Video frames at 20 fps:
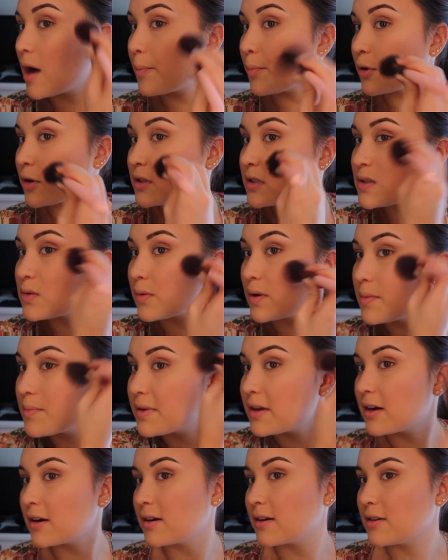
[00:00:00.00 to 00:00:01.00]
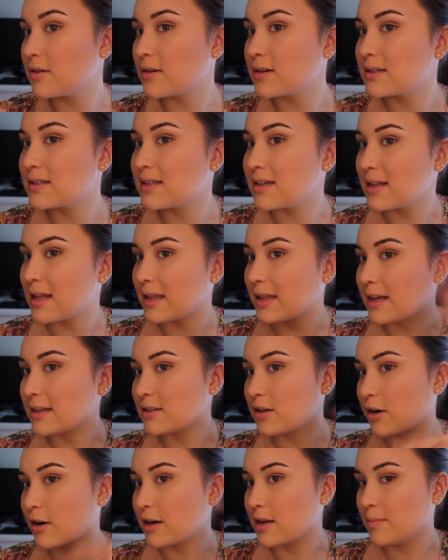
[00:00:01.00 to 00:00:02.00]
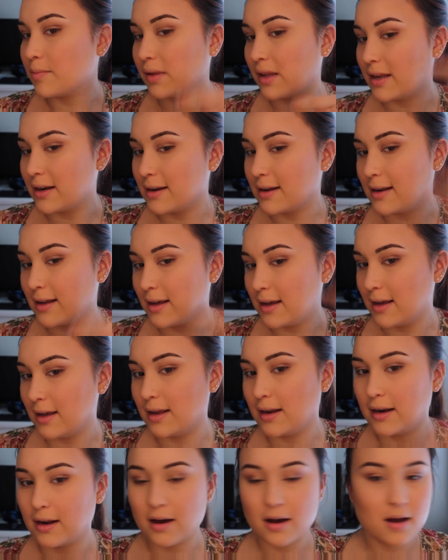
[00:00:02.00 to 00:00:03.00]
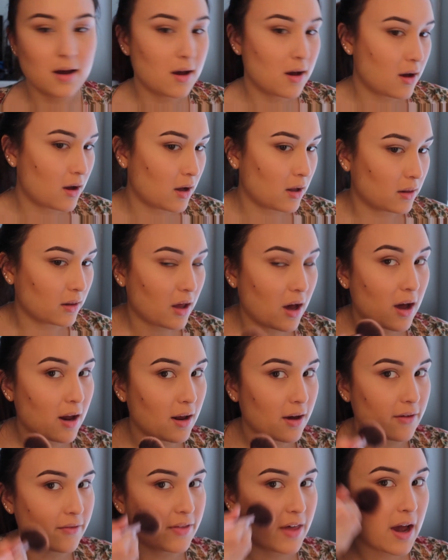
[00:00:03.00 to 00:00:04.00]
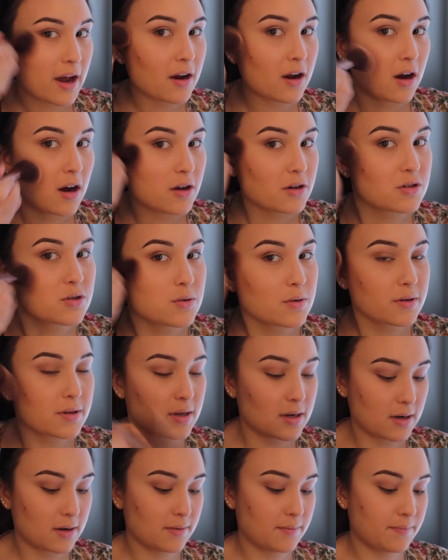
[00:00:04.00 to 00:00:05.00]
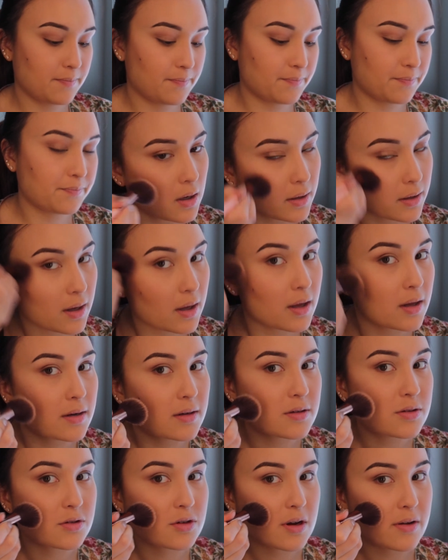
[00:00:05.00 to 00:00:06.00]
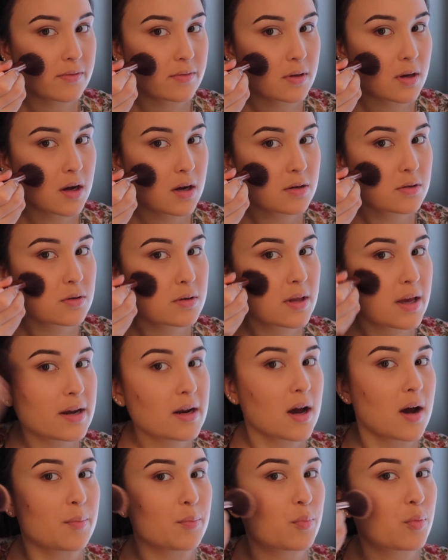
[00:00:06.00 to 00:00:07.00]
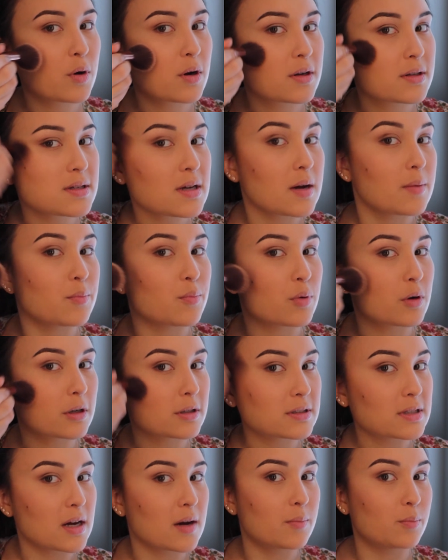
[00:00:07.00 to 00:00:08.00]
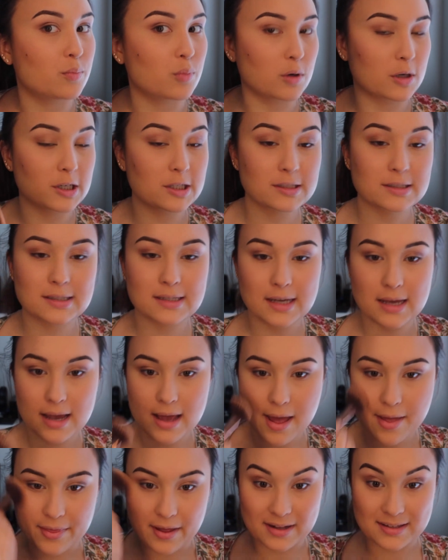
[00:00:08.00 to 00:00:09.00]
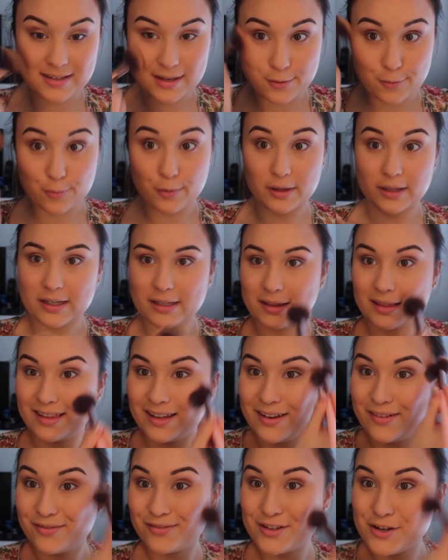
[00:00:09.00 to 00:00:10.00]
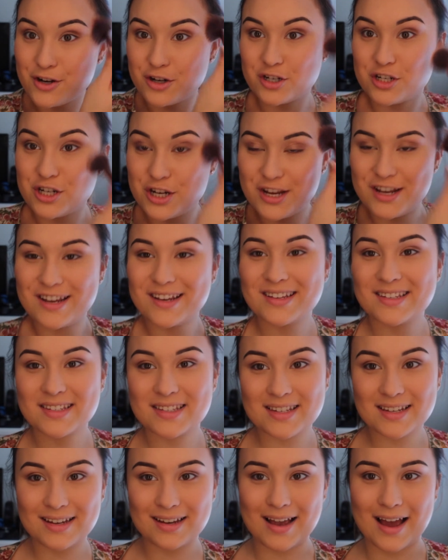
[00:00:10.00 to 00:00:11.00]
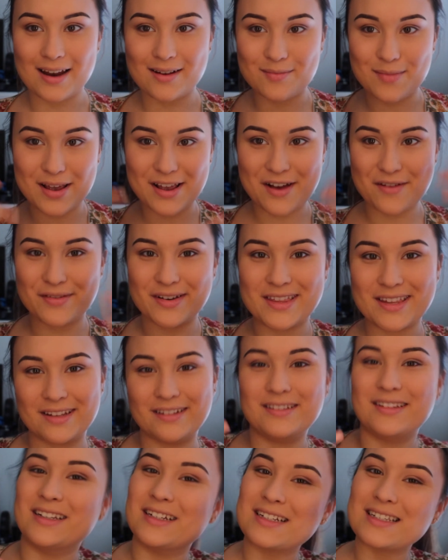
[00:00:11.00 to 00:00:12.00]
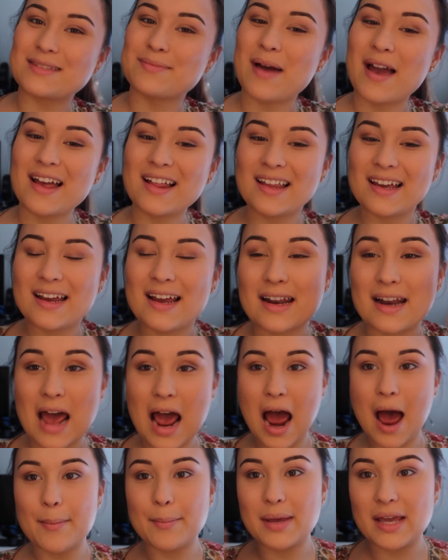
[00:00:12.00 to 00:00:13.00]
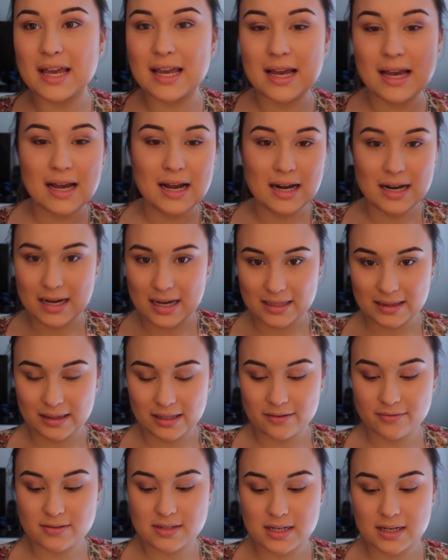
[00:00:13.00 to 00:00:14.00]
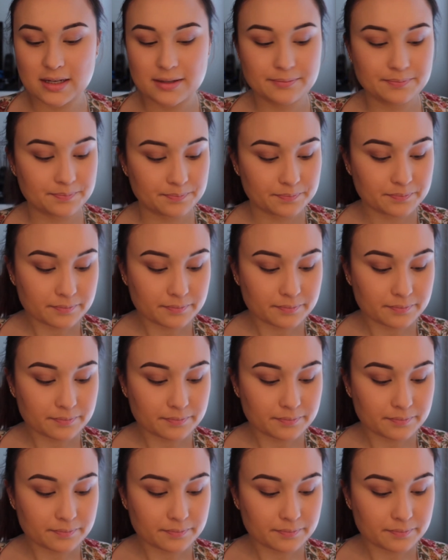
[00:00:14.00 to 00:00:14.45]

upward sweep here, and you can see that that's already blended in a lot of that contour there. Again, straight from the contour line, upwards, upwards, upwards. That's gonna really lift your cheeks, kind of make everything look smiley and happy and lifted.